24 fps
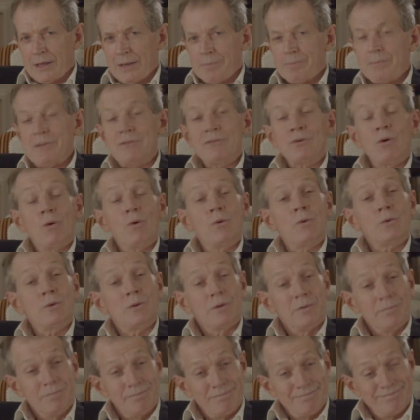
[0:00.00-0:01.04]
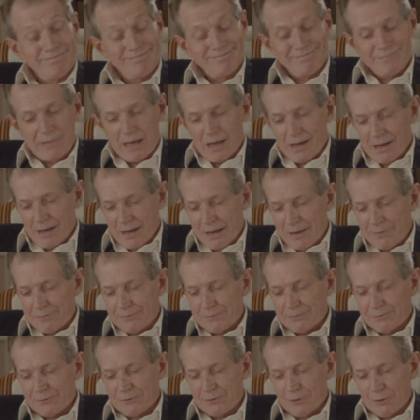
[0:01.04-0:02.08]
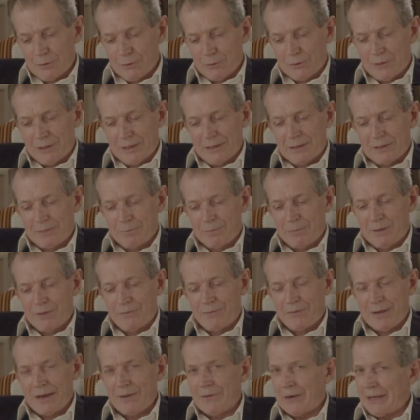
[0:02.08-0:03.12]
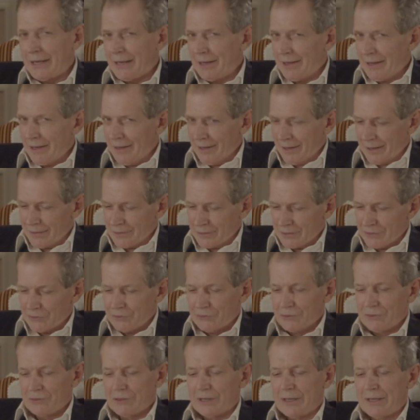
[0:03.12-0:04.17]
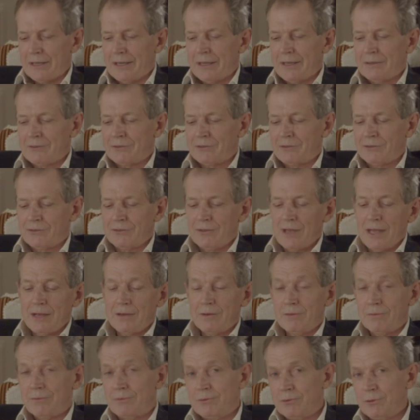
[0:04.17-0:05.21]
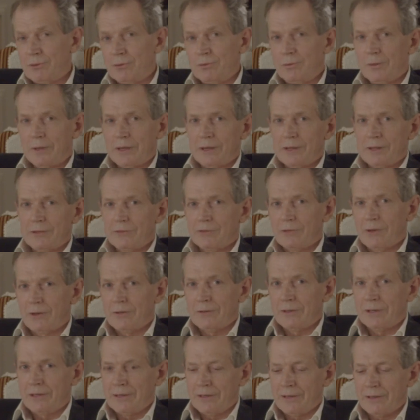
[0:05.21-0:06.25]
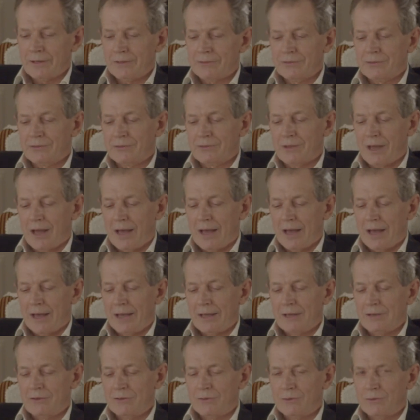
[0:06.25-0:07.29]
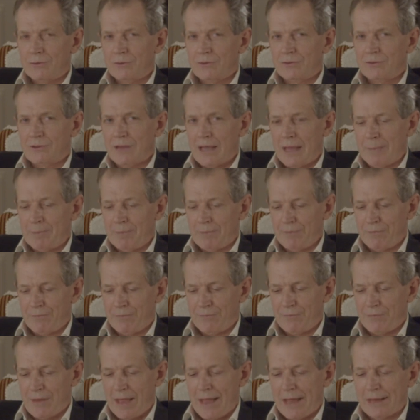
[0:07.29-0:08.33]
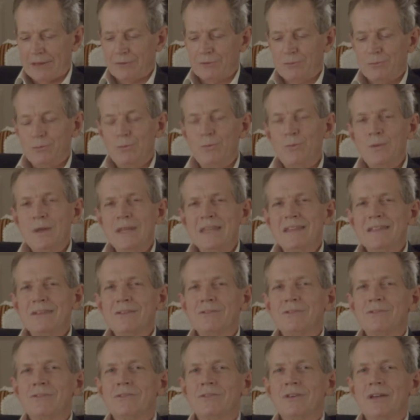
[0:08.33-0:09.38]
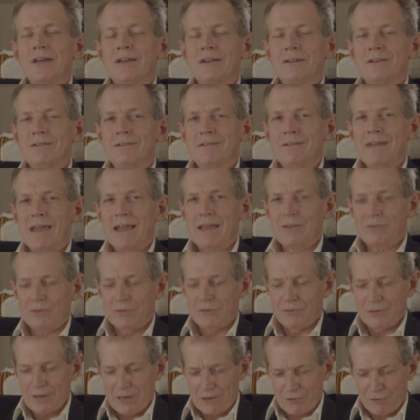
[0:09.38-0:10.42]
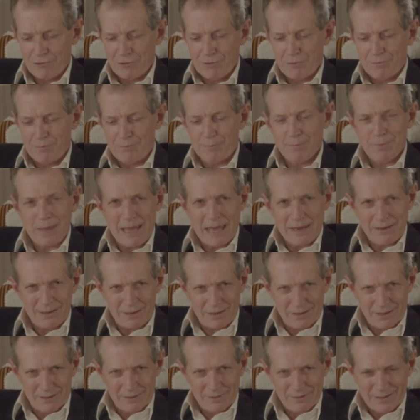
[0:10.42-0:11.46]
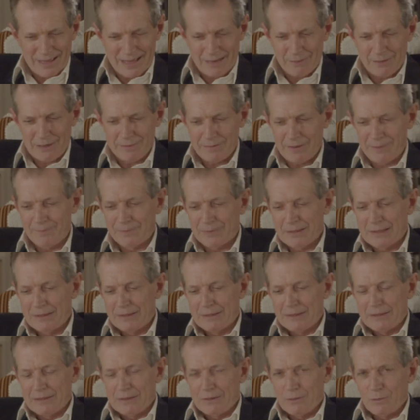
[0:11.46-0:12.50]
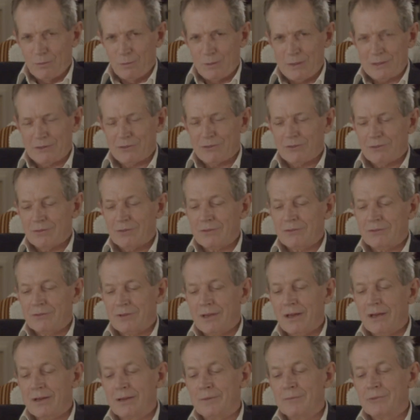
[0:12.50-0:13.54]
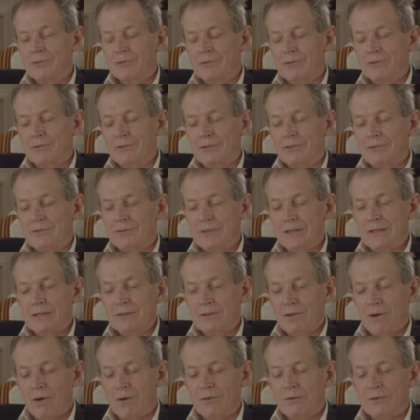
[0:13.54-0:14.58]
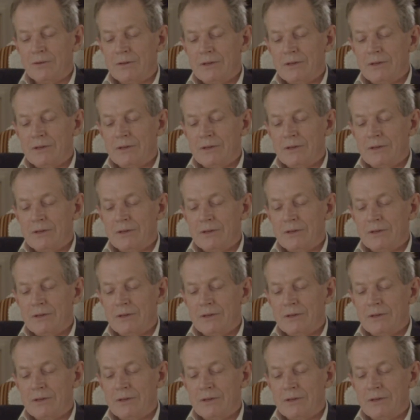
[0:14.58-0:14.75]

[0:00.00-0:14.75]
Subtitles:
Miss Holcombe, after looking at me very earnestly, said a few words on her side to the same effect, with a certain hesitation of manner, however, which the circumstances did not